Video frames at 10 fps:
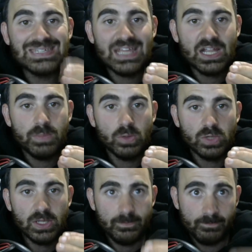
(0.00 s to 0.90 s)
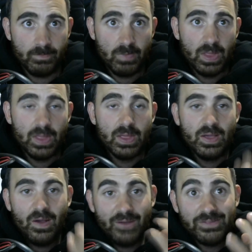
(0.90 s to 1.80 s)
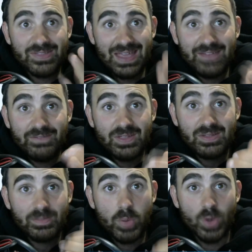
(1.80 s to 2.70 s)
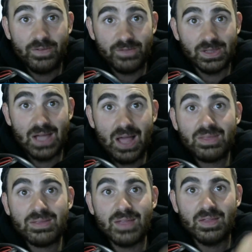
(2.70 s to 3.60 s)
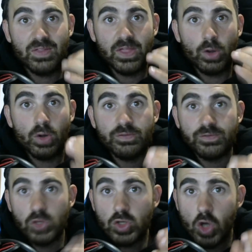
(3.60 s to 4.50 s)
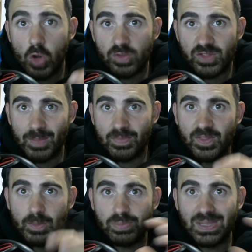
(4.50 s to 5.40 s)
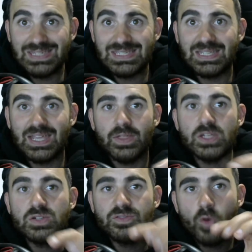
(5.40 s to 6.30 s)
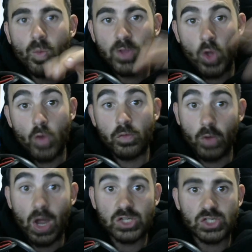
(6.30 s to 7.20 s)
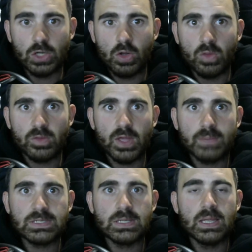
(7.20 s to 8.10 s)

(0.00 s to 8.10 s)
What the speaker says: deck building. I've saved this point for last, as there are a few concepts that blend together to form the overarching concept.